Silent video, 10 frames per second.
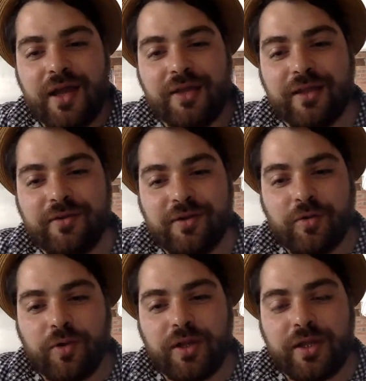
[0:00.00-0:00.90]
And then
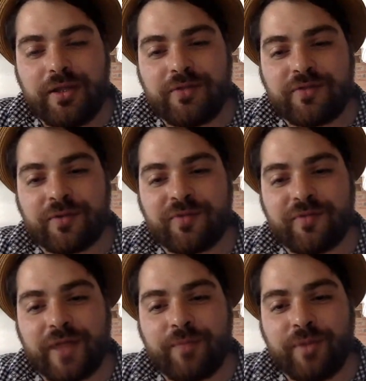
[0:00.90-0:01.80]
in terms of
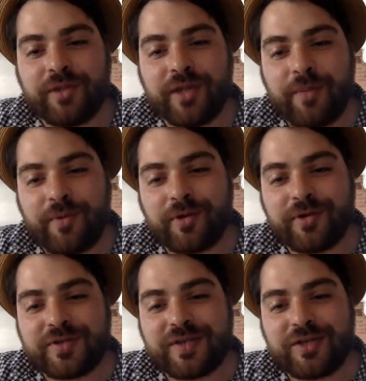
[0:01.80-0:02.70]
like building up an early
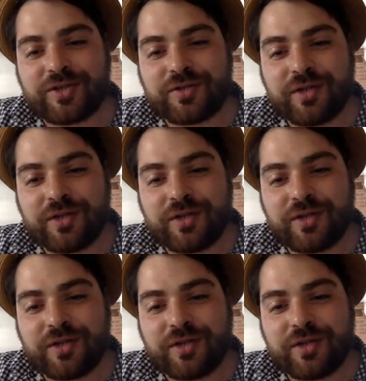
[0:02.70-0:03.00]
stage